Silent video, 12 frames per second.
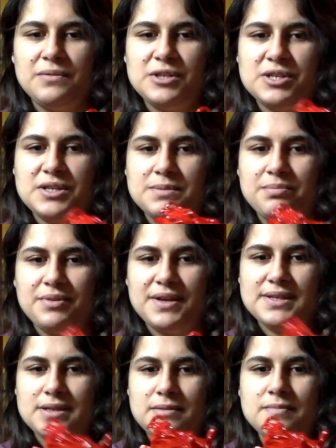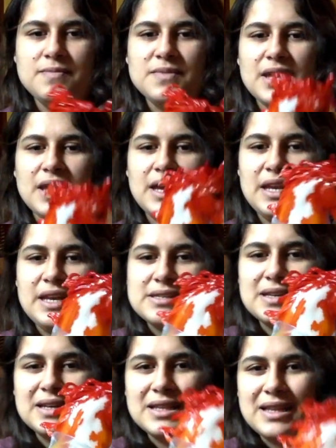which is Prism, and he's
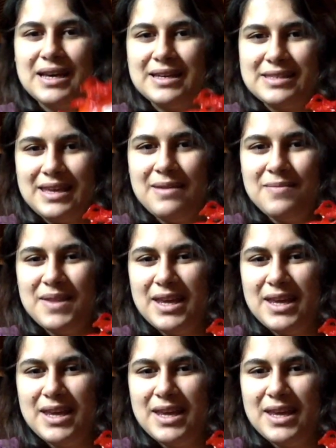in glossy.